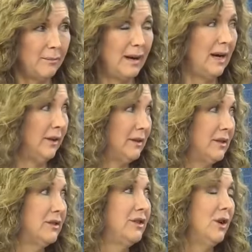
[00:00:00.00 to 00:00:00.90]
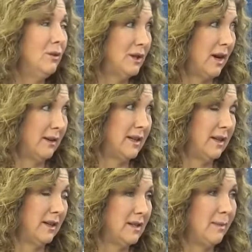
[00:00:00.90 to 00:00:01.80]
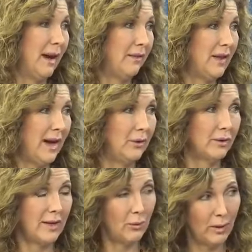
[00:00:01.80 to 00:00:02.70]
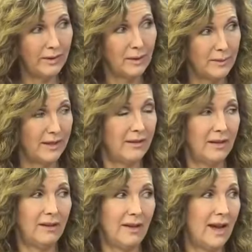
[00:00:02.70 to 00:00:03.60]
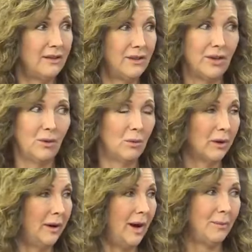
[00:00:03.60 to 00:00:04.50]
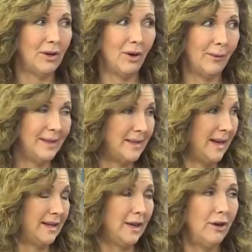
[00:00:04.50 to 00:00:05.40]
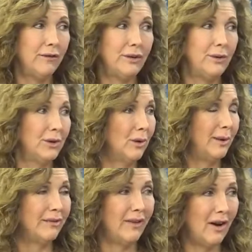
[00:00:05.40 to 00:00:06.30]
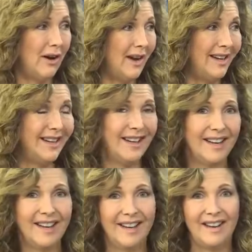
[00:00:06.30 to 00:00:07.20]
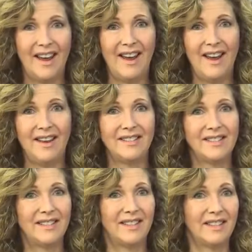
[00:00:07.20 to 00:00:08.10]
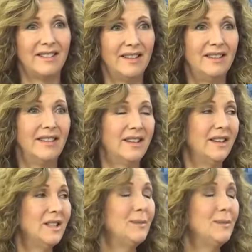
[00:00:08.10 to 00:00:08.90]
parents don't talk to kids about that, or they want them to think that, don't worry, I'm going to always take care of you, you'll be fine. And then the kids